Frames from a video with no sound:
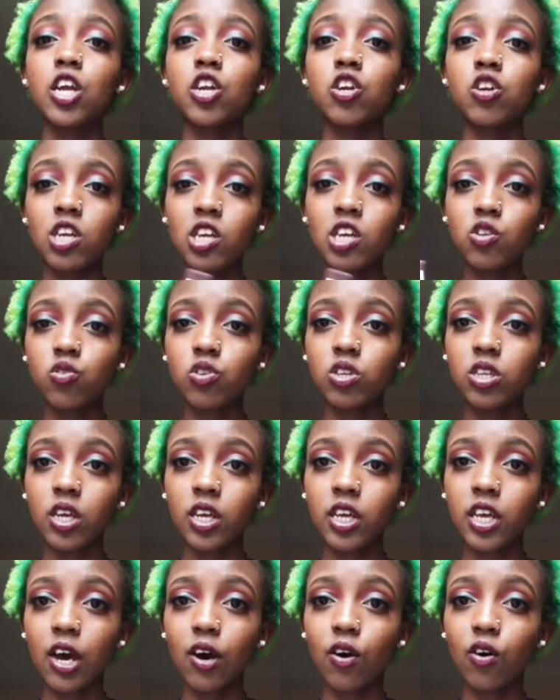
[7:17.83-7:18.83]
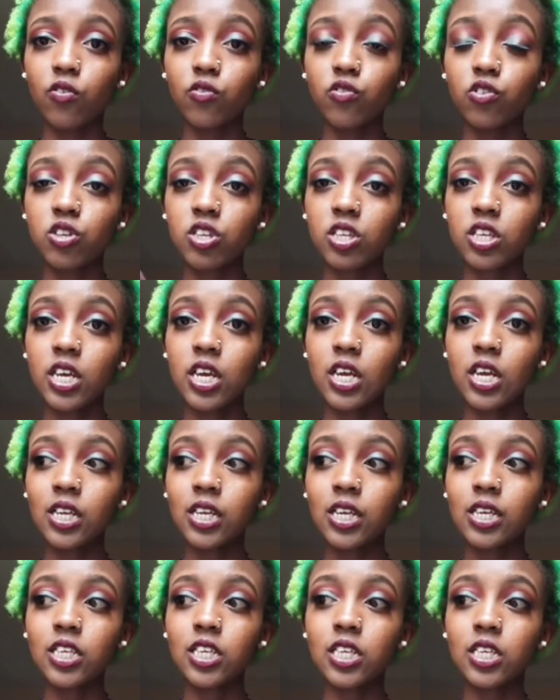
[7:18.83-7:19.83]
in order to take care of your
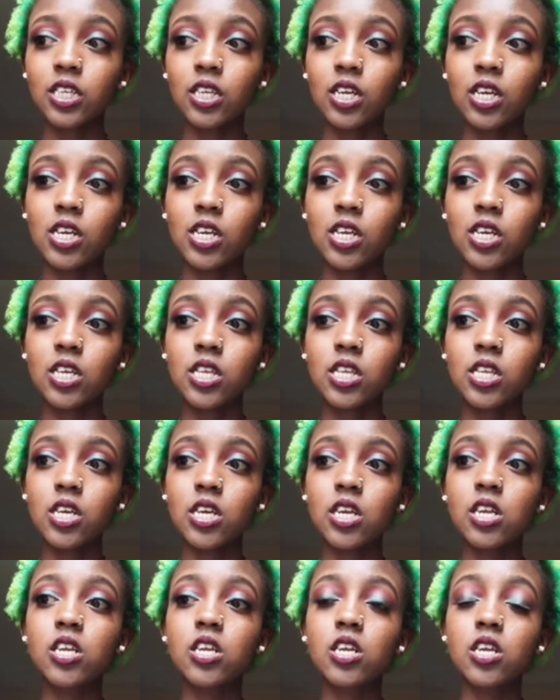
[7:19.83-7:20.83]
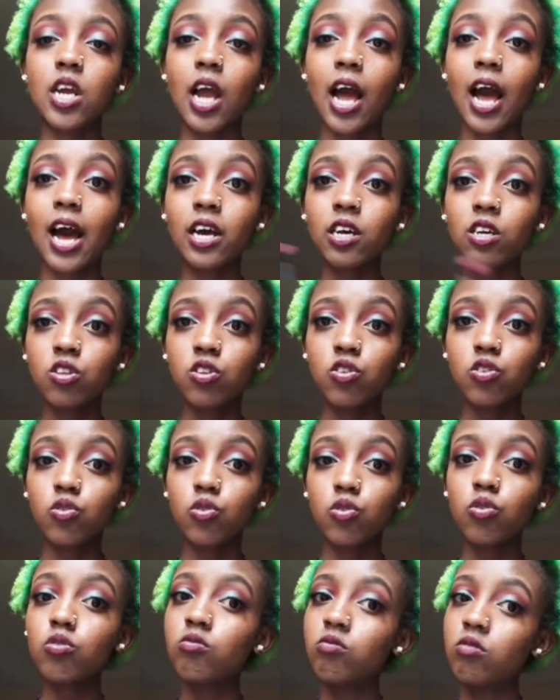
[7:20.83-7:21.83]
skin just in case it reacts
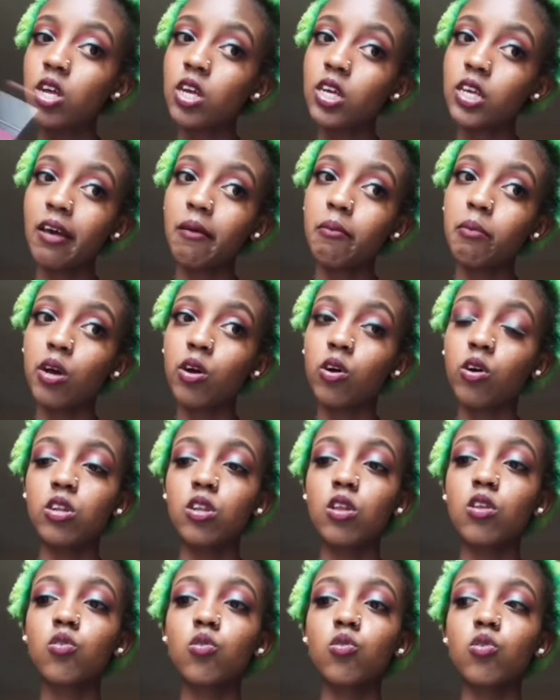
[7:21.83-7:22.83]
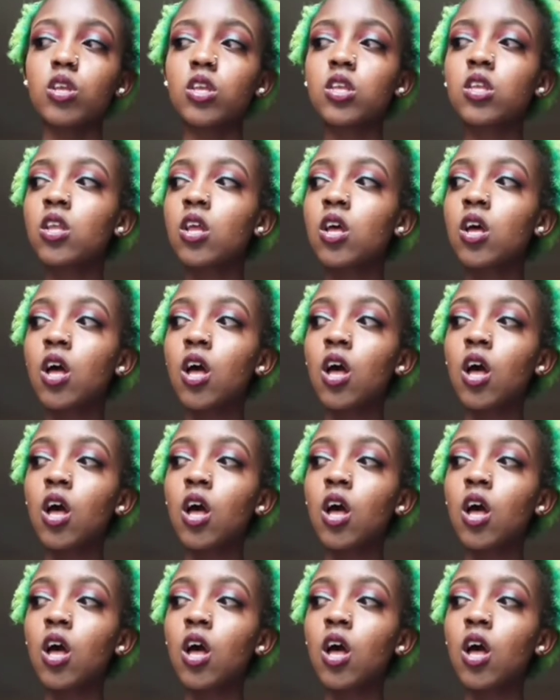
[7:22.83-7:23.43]
to chemicals because